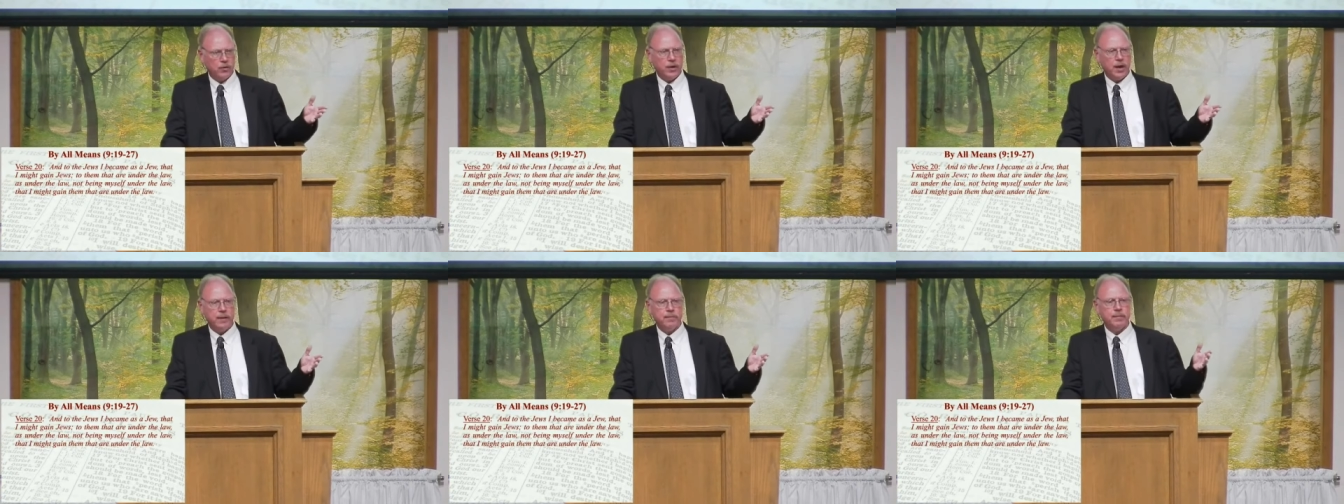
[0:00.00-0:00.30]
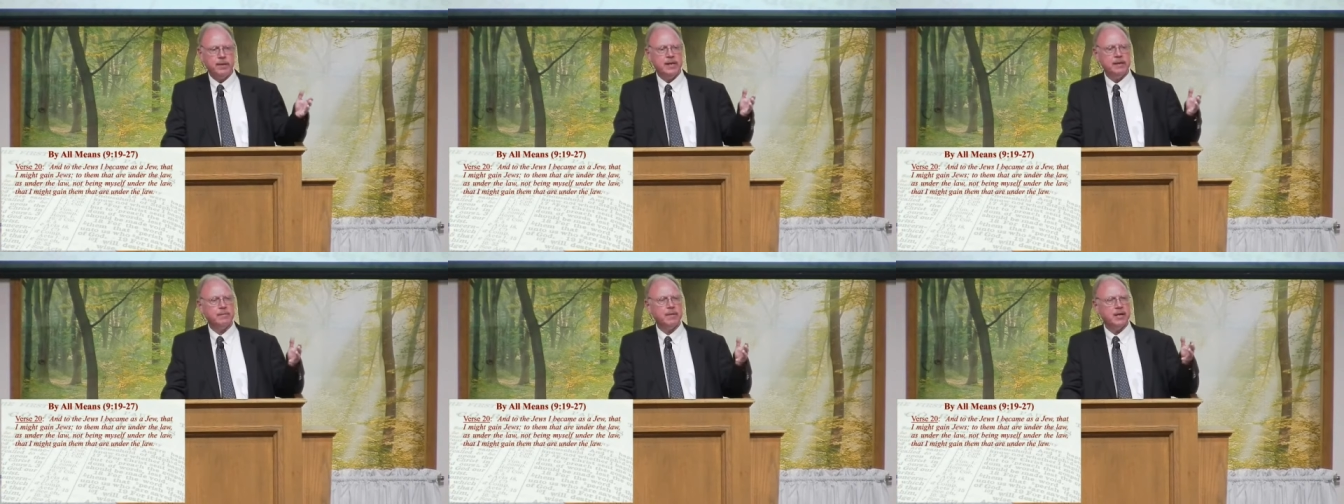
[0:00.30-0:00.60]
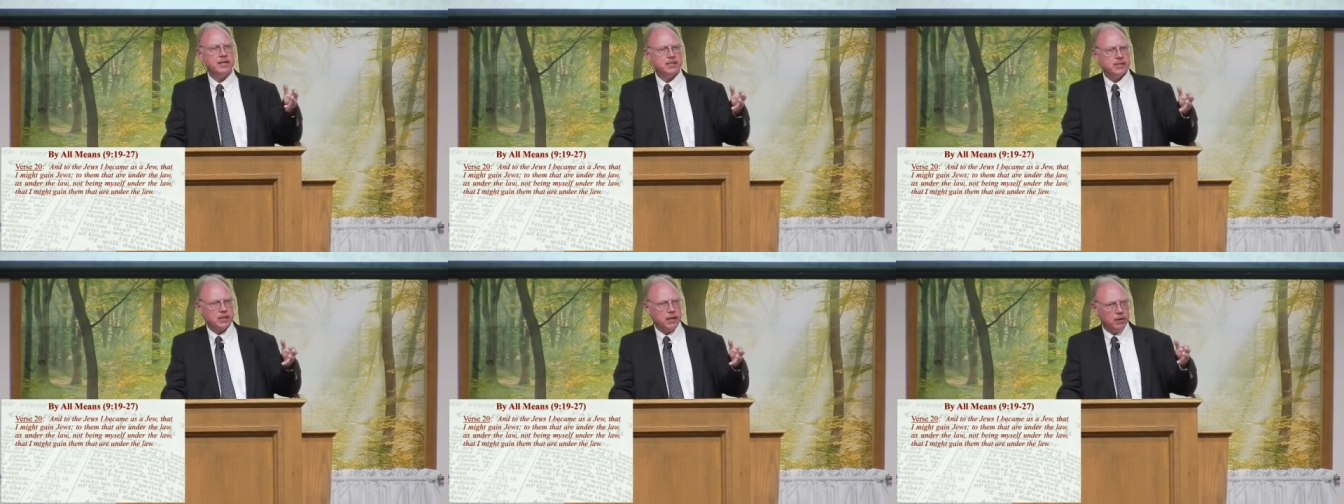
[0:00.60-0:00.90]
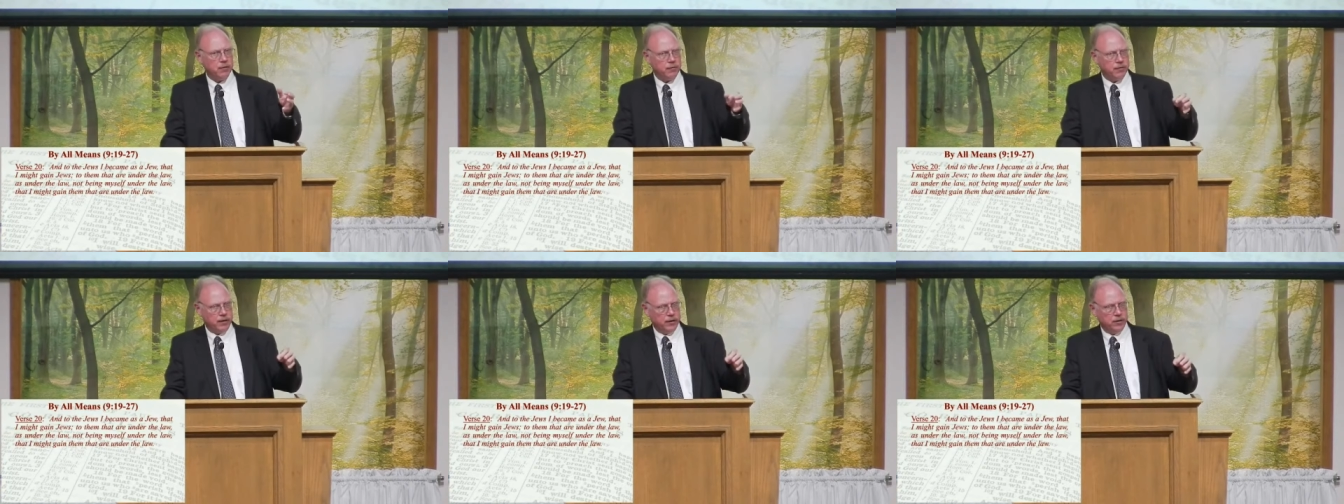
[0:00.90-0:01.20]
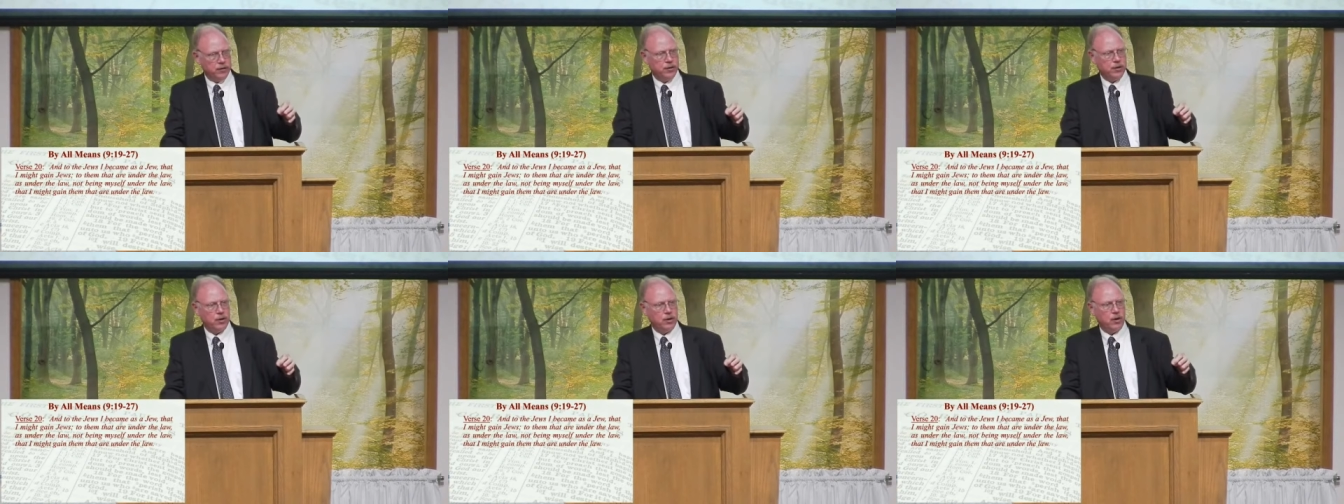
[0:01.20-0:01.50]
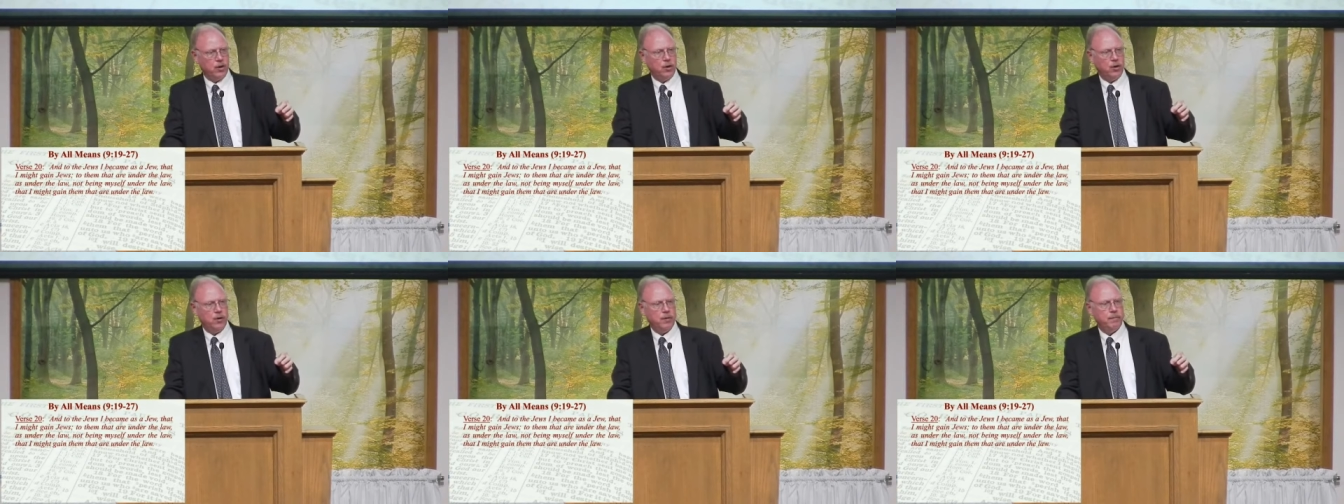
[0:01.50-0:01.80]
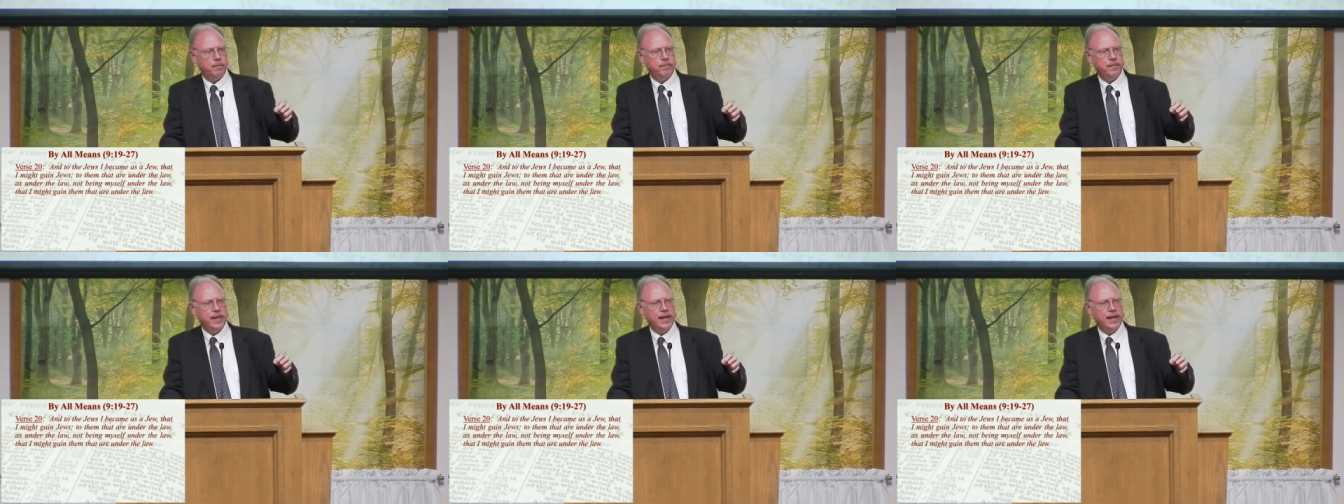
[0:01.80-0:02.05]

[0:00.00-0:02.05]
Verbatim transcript: not being myself under the law,